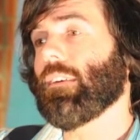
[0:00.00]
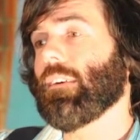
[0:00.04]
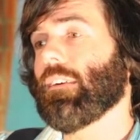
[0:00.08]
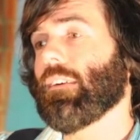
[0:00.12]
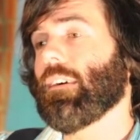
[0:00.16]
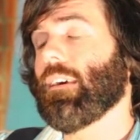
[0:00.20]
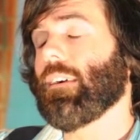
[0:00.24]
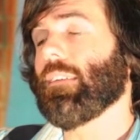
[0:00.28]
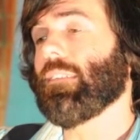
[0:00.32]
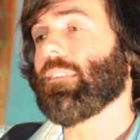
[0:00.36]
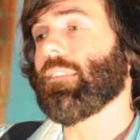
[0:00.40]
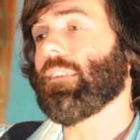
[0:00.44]

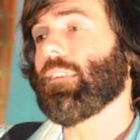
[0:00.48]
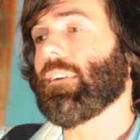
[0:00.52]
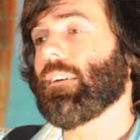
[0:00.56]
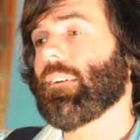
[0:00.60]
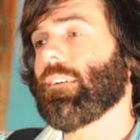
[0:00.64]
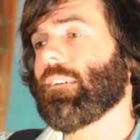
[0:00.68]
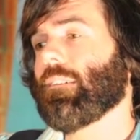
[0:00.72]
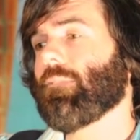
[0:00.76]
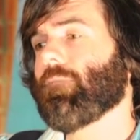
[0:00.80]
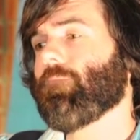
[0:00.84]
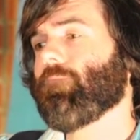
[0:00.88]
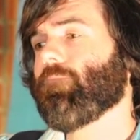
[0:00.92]
I think
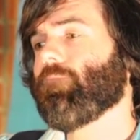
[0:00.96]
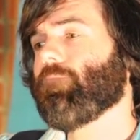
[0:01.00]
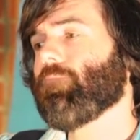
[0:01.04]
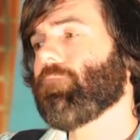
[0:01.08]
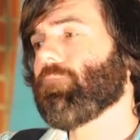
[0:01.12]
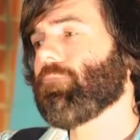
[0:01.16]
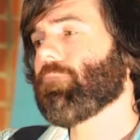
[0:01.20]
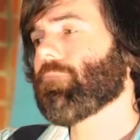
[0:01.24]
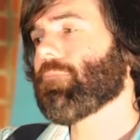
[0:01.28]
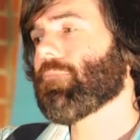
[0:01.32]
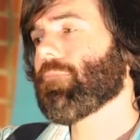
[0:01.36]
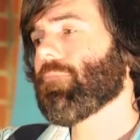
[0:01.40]

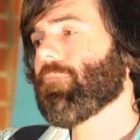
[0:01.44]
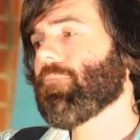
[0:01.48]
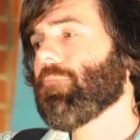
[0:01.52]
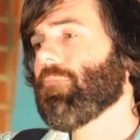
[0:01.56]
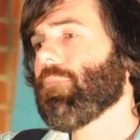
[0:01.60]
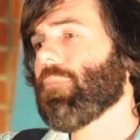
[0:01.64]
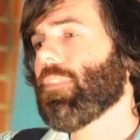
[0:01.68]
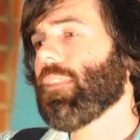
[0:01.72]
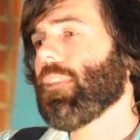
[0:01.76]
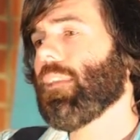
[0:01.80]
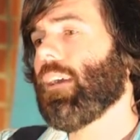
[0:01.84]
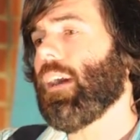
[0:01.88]

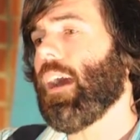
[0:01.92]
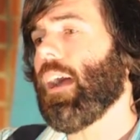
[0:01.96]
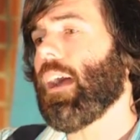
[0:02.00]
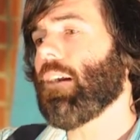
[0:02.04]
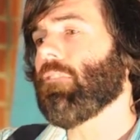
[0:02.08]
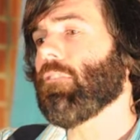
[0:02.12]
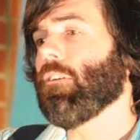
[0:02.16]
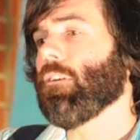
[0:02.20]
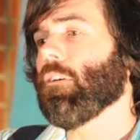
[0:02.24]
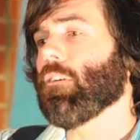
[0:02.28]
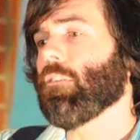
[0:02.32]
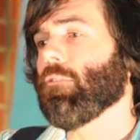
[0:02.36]
I
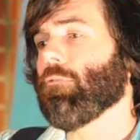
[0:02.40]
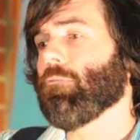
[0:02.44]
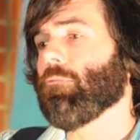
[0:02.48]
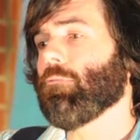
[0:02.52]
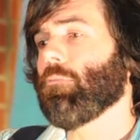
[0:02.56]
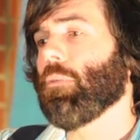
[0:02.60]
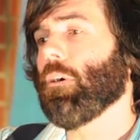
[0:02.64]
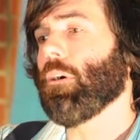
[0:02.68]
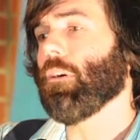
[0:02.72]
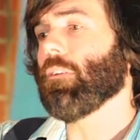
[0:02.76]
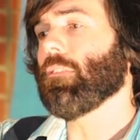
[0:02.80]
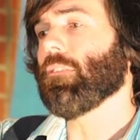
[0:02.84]
have a lot of
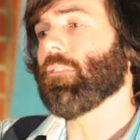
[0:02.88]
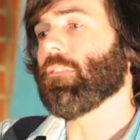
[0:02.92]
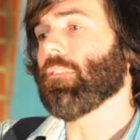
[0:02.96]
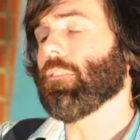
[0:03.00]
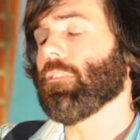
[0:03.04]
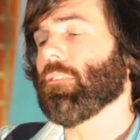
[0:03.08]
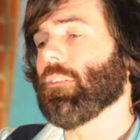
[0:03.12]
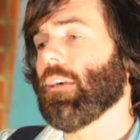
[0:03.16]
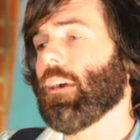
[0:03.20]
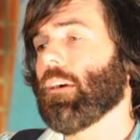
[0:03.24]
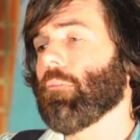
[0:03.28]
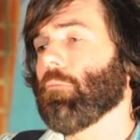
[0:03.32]

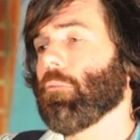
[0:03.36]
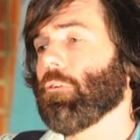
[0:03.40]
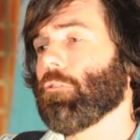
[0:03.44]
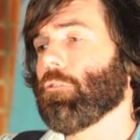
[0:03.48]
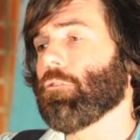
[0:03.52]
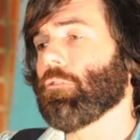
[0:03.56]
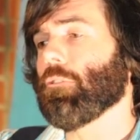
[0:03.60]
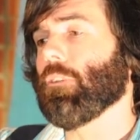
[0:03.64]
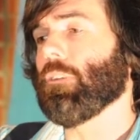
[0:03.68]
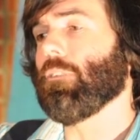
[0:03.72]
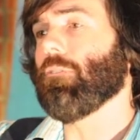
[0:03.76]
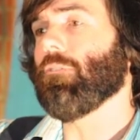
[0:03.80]
personal,
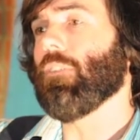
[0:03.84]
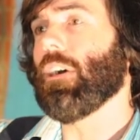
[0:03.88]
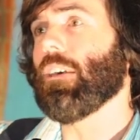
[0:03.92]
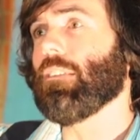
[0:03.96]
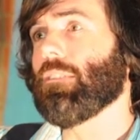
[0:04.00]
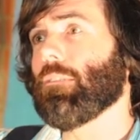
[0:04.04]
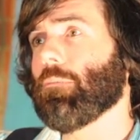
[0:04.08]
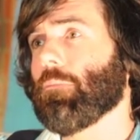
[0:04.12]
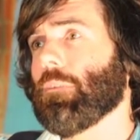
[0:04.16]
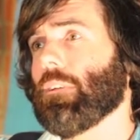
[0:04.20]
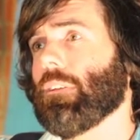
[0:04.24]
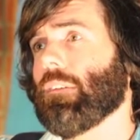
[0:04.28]
emotional
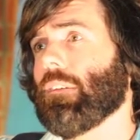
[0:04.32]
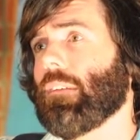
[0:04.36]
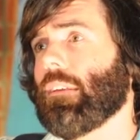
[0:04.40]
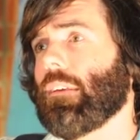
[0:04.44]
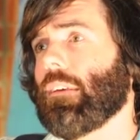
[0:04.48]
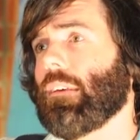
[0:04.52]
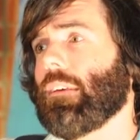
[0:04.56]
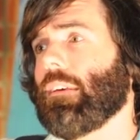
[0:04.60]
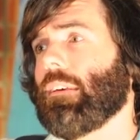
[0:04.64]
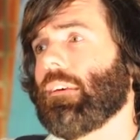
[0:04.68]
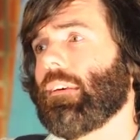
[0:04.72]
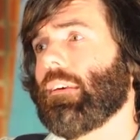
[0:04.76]
investment
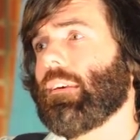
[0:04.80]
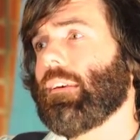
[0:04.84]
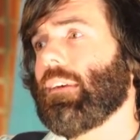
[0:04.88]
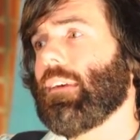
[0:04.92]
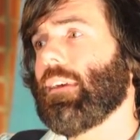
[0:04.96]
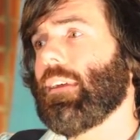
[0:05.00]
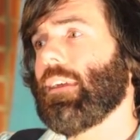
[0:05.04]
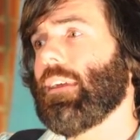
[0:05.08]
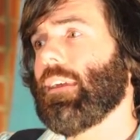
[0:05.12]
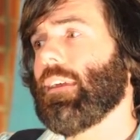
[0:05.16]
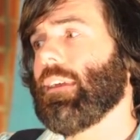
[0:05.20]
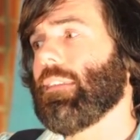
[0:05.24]

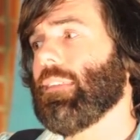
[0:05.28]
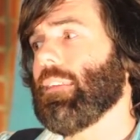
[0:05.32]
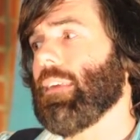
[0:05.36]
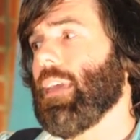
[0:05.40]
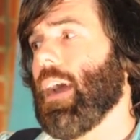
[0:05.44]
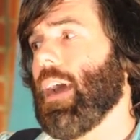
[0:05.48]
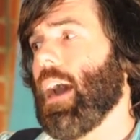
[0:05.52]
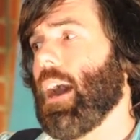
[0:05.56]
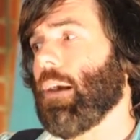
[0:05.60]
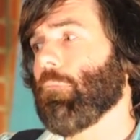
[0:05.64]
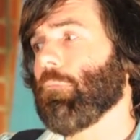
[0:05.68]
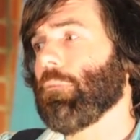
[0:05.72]
in the
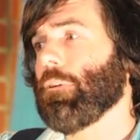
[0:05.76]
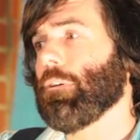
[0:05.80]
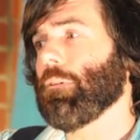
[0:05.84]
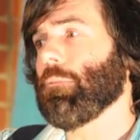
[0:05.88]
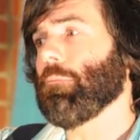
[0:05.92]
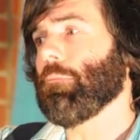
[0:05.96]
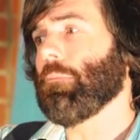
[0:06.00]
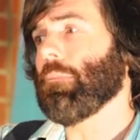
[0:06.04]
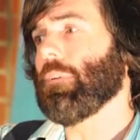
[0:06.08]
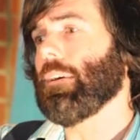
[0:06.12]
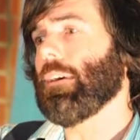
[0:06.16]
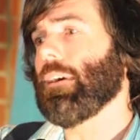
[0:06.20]

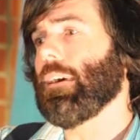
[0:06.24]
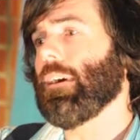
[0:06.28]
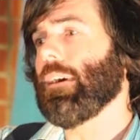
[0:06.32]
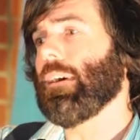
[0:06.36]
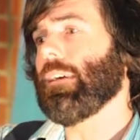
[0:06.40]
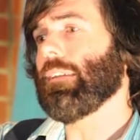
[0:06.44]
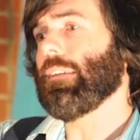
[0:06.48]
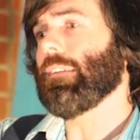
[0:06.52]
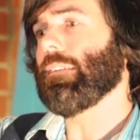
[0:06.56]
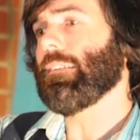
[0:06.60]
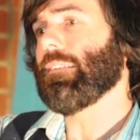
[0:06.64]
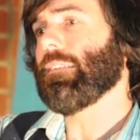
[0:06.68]
album,
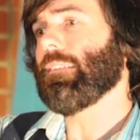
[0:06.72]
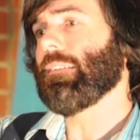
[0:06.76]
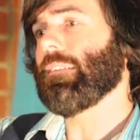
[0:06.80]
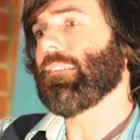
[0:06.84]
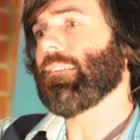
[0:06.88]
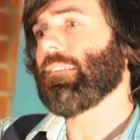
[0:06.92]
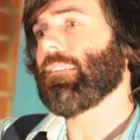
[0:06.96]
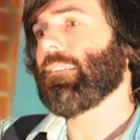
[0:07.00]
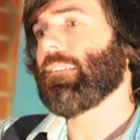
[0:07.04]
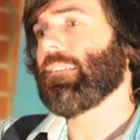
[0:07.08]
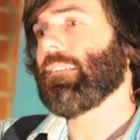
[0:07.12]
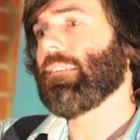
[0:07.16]
and
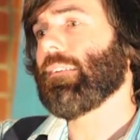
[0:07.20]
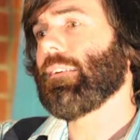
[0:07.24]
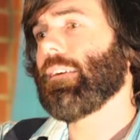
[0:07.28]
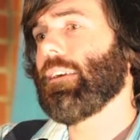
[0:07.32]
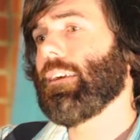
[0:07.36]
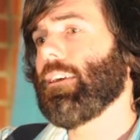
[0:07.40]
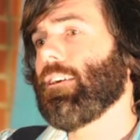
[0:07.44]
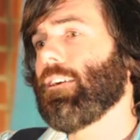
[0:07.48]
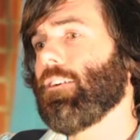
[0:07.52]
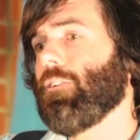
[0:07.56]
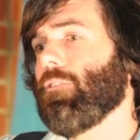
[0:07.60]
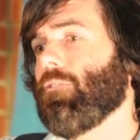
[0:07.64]

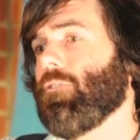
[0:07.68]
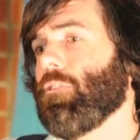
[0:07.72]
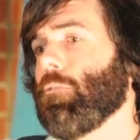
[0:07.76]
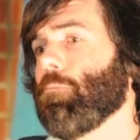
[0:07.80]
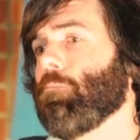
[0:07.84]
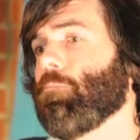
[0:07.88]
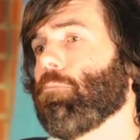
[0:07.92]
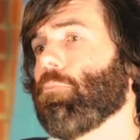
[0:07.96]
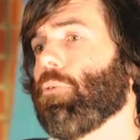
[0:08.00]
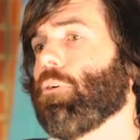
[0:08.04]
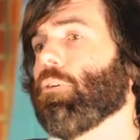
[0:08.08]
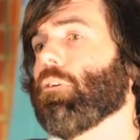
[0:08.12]
if you
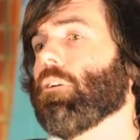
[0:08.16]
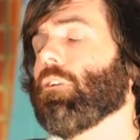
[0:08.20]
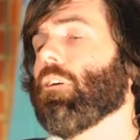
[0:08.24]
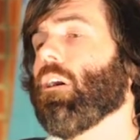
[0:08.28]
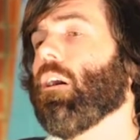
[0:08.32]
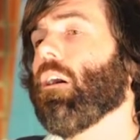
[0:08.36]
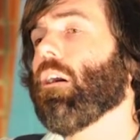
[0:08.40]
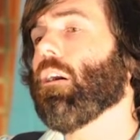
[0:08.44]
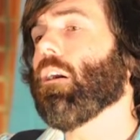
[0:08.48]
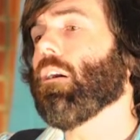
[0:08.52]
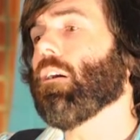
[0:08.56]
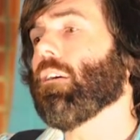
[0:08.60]
put it
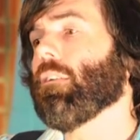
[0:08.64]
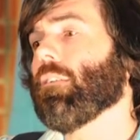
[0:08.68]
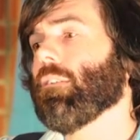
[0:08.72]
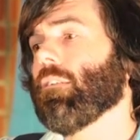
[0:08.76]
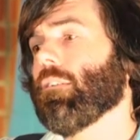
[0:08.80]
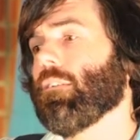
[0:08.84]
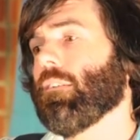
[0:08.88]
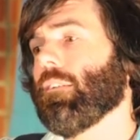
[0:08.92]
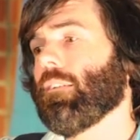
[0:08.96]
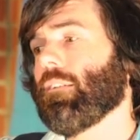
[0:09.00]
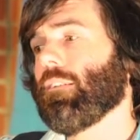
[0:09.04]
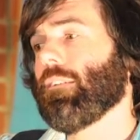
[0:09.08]

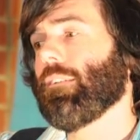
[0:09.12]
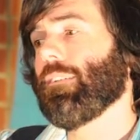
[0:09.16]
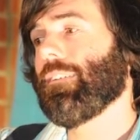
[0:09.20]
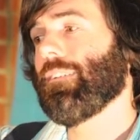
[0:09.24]
on